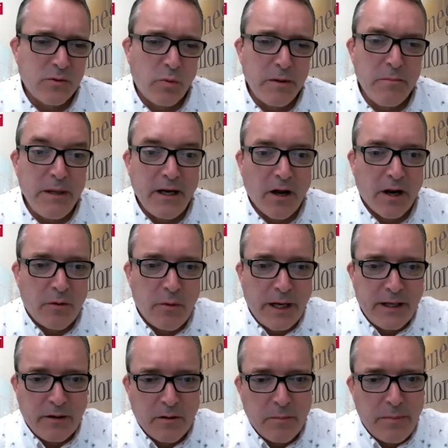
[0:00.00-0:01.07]
We meet on a
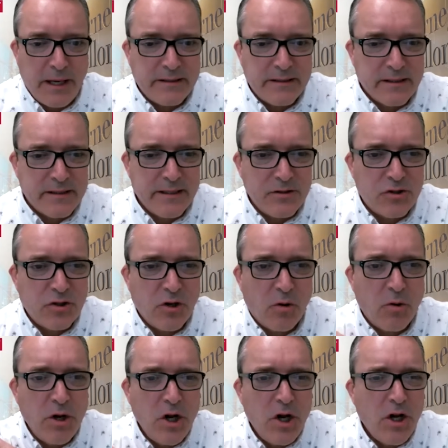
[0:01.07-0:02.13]
regular basis. And
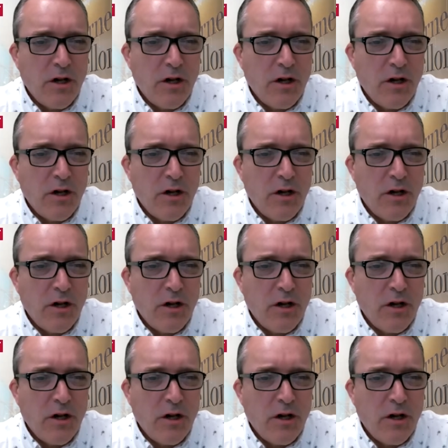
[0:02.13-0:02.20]
so